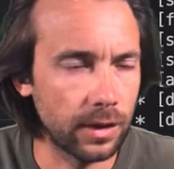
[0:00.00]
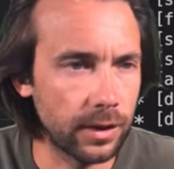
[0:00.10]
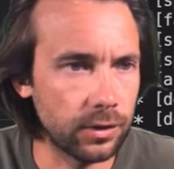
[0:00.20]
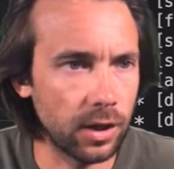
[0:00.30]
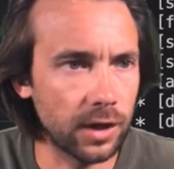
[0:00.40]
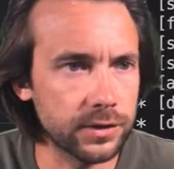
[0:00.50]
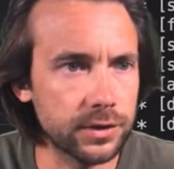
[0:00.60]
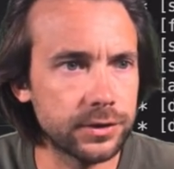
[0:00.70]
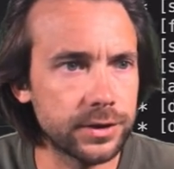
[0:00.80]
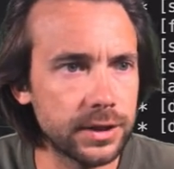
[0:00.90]
And you'll also
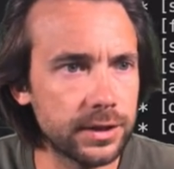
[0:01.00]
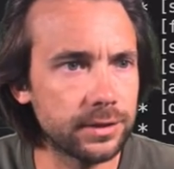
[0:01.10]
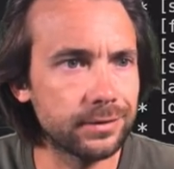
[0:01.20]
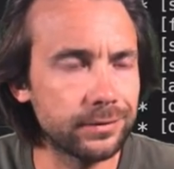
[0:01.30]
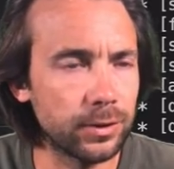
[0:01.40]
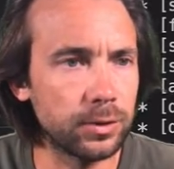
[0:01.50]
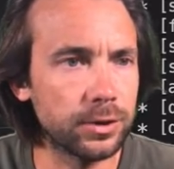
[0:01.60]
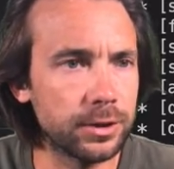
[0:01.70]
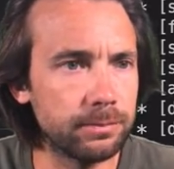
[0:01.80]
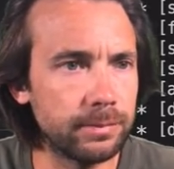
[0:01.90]
see this
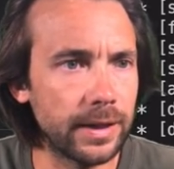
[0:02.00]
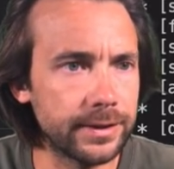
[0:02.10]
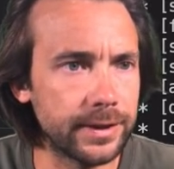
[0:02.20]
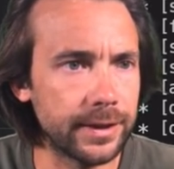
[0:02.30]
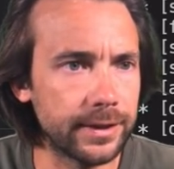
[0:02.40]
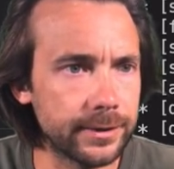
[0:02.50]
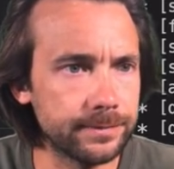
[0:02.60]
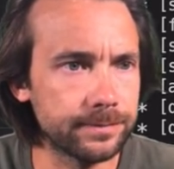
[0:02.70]
folder metadata.